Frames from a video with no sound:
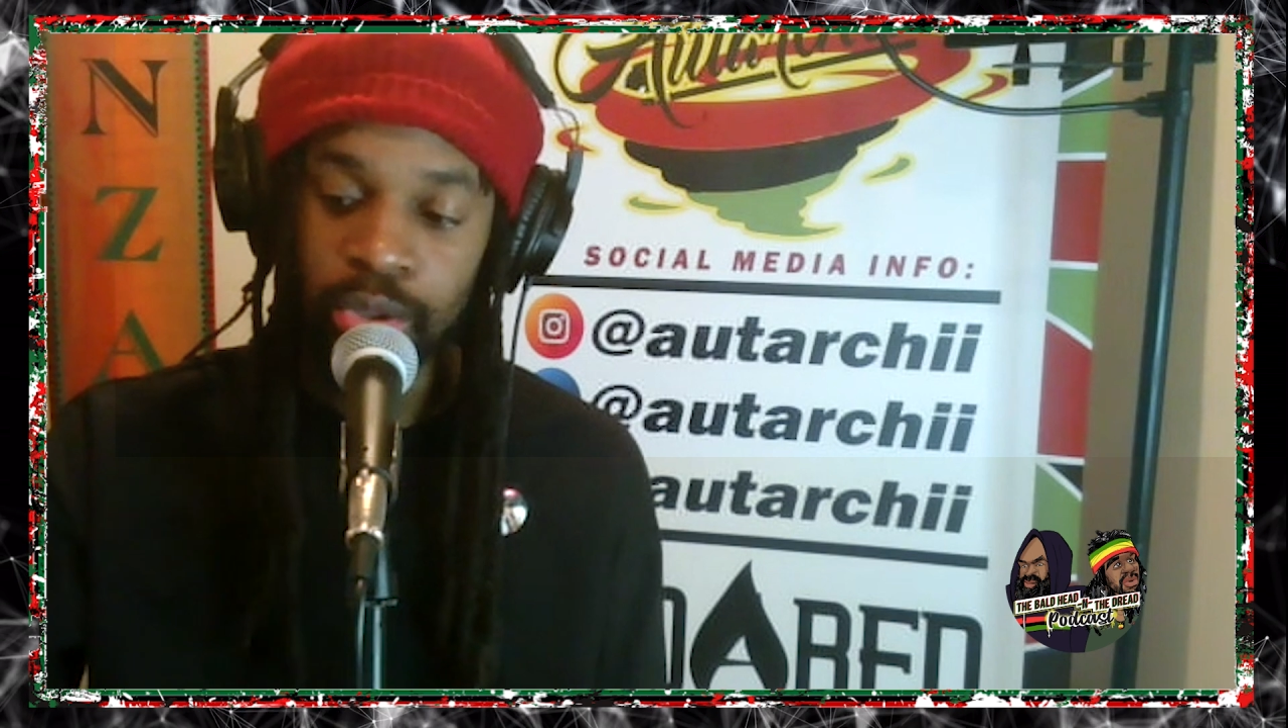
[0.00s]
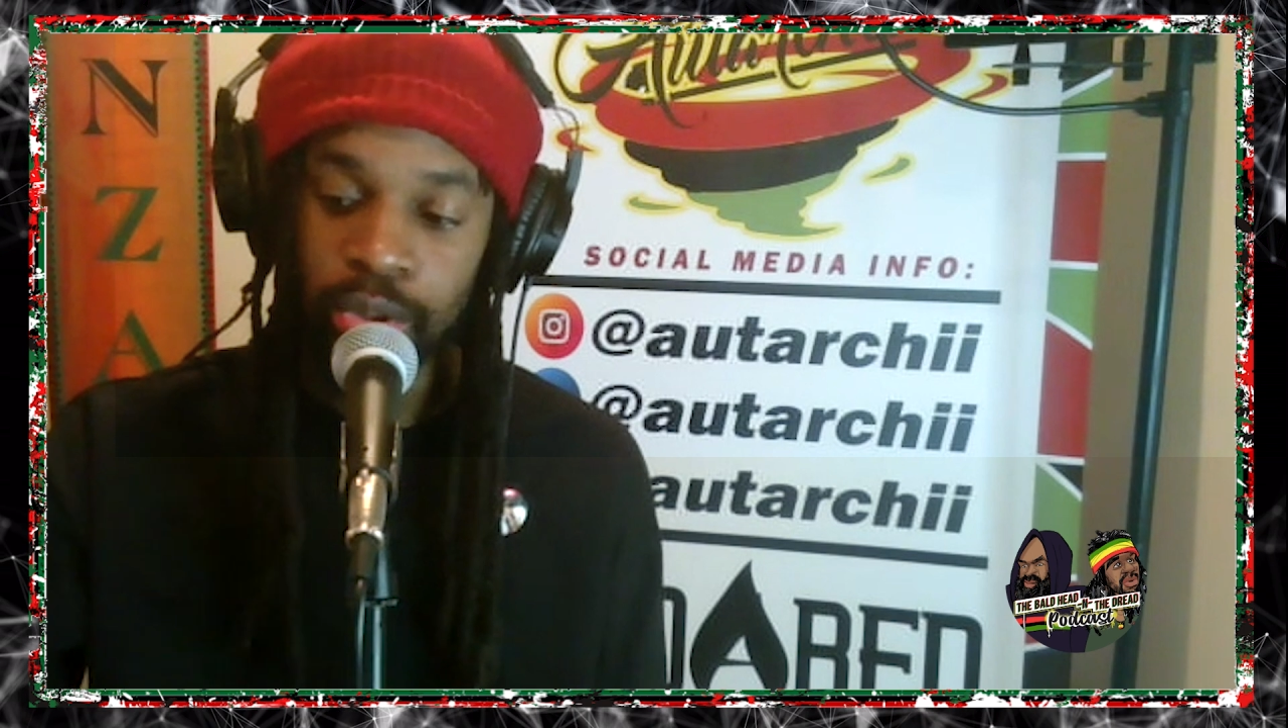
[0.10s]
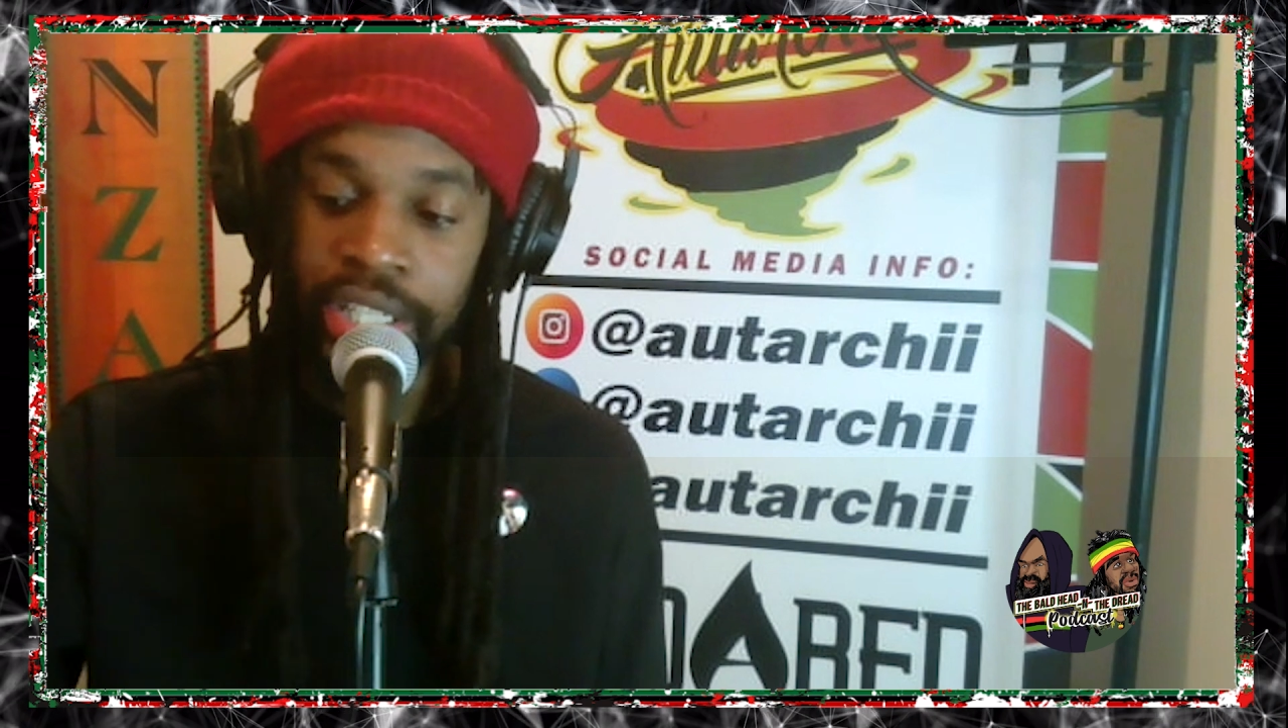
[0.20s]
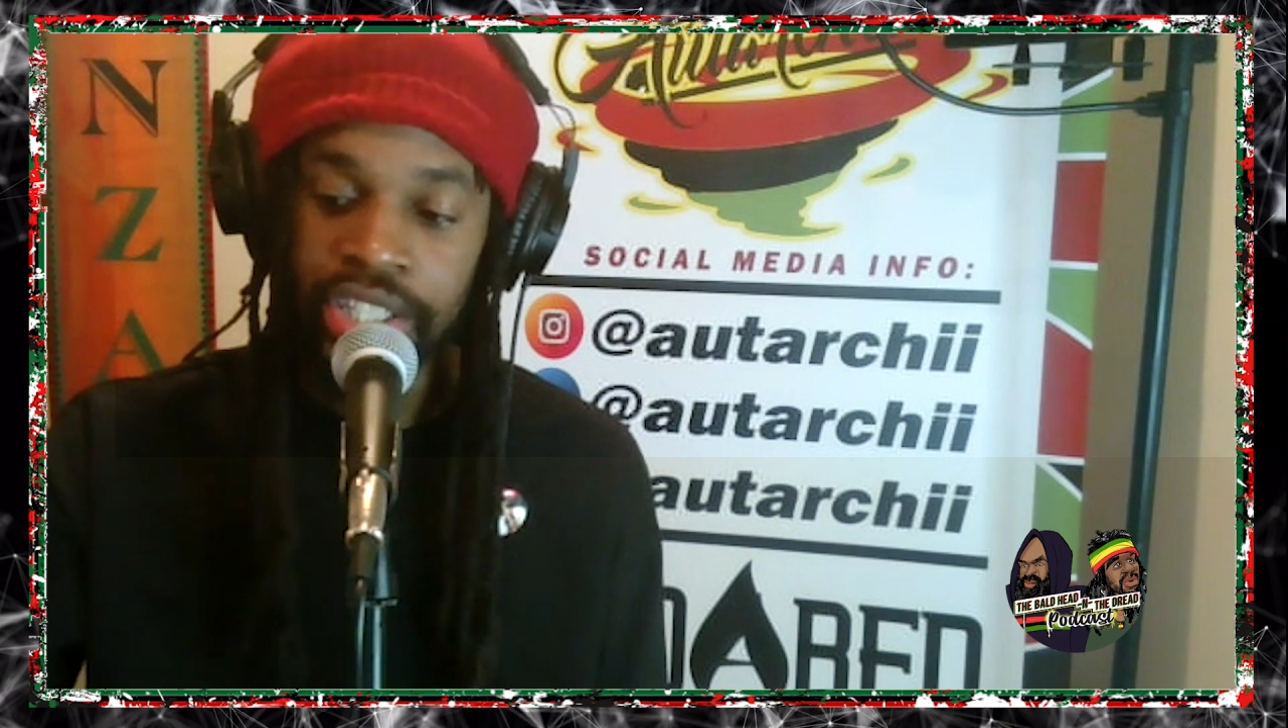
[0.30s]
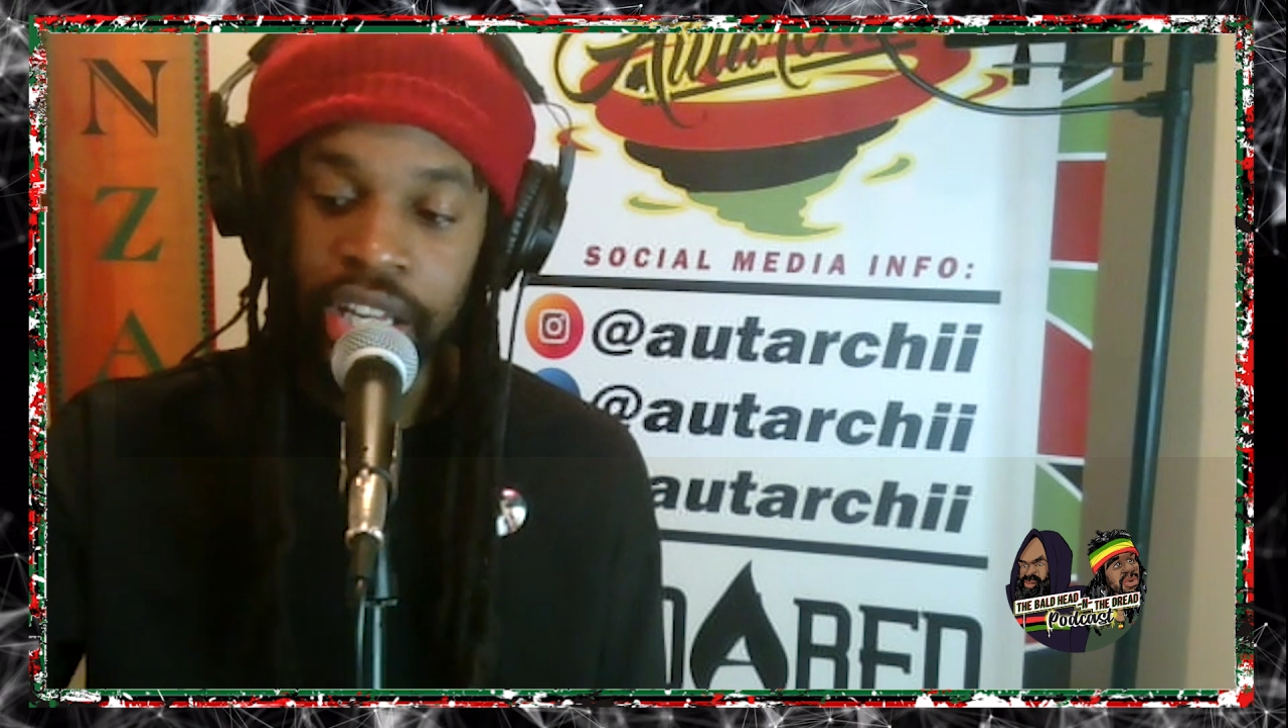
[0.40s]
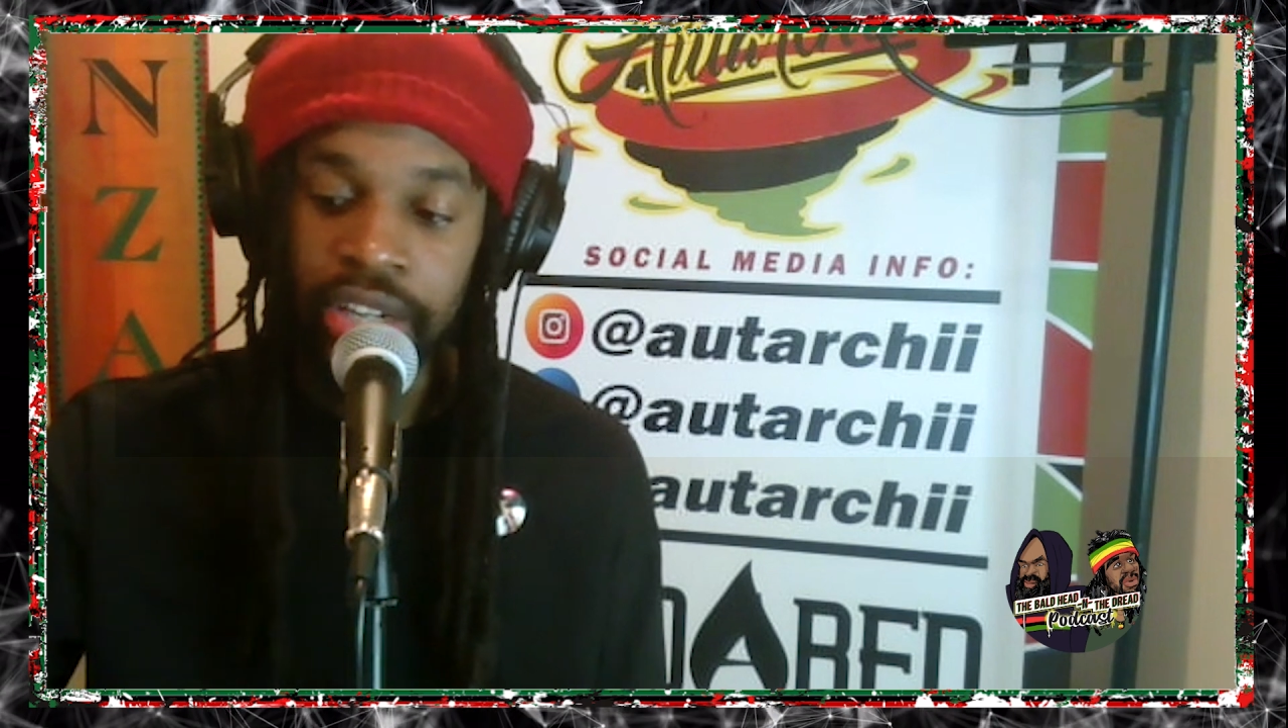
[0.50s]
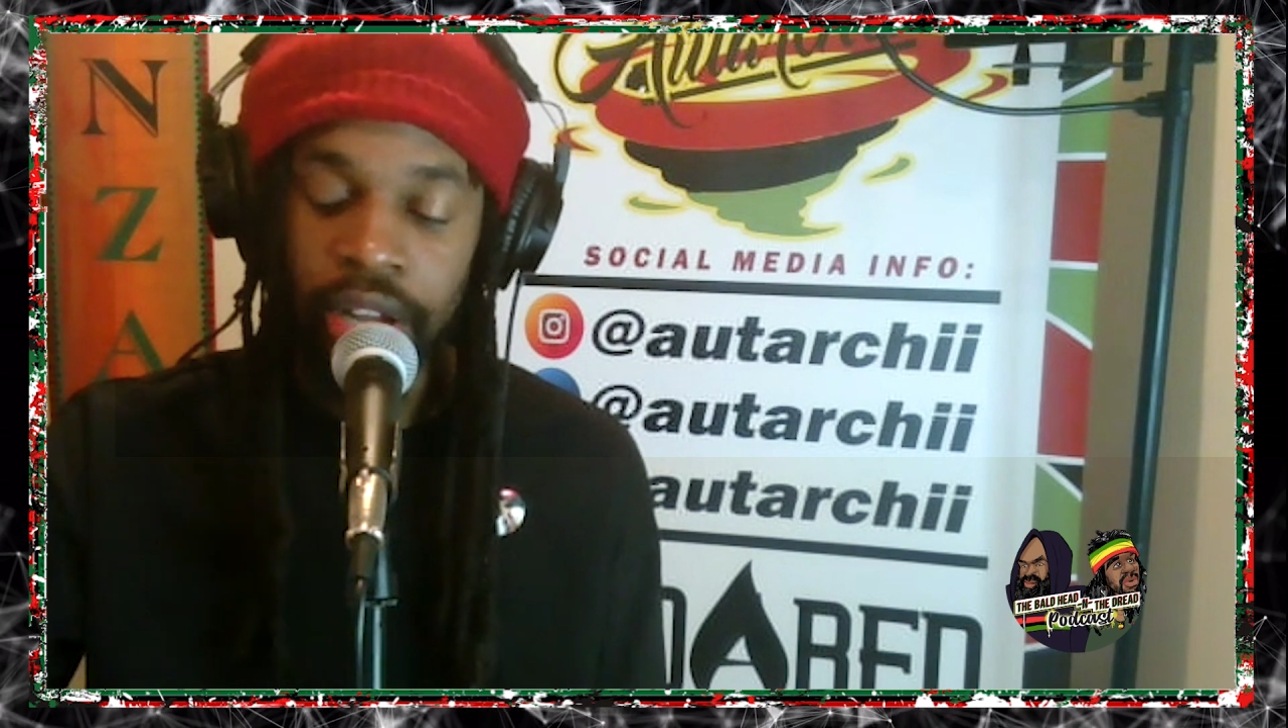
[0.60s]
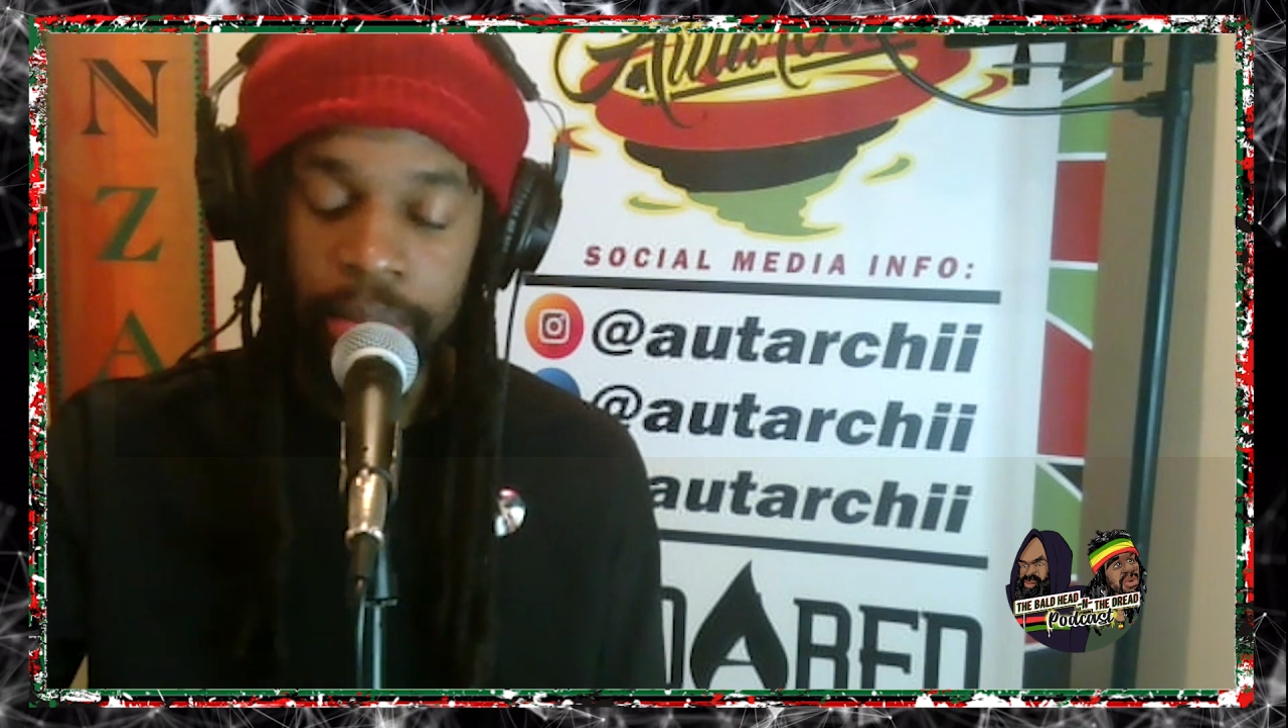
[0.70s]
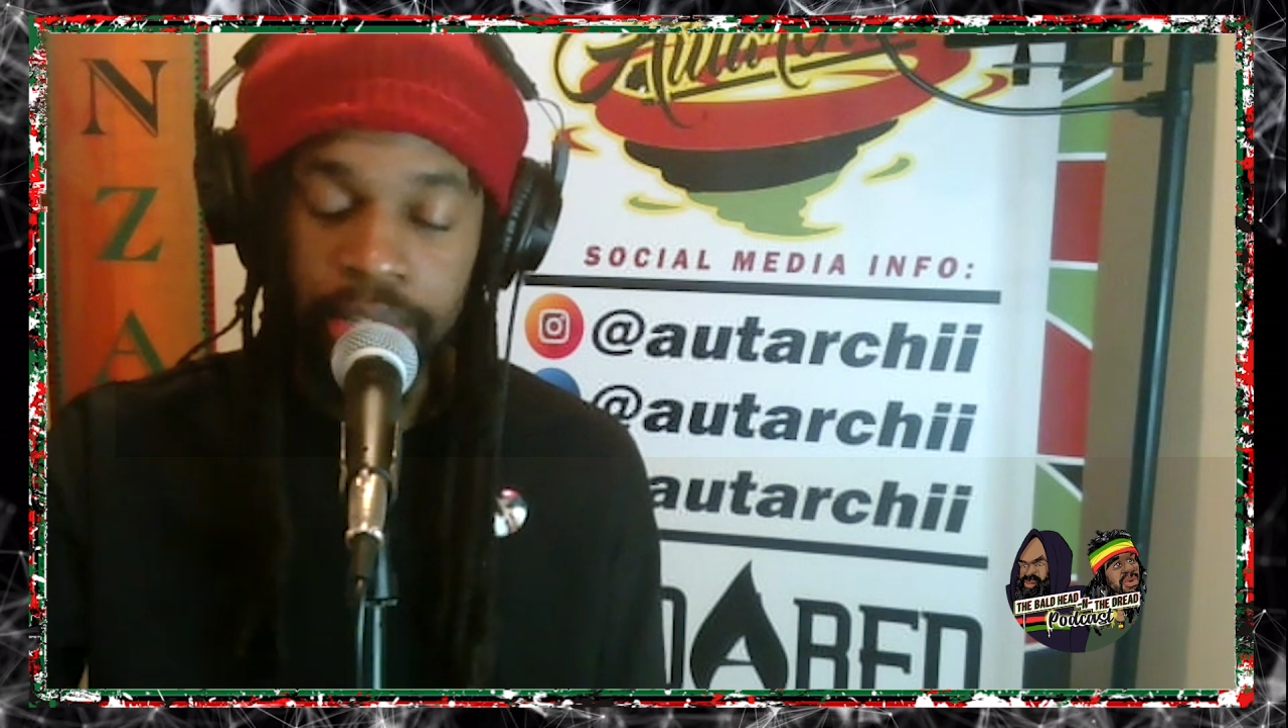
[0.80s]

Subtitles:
we mentioned Robbie